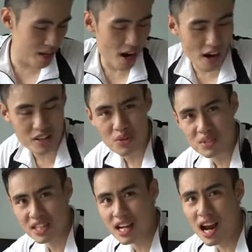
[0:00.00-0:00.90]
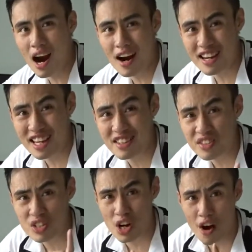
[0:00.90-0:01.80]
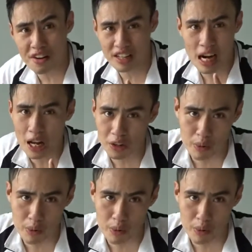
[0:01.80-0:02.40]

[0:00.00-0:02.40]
are using are in dark color,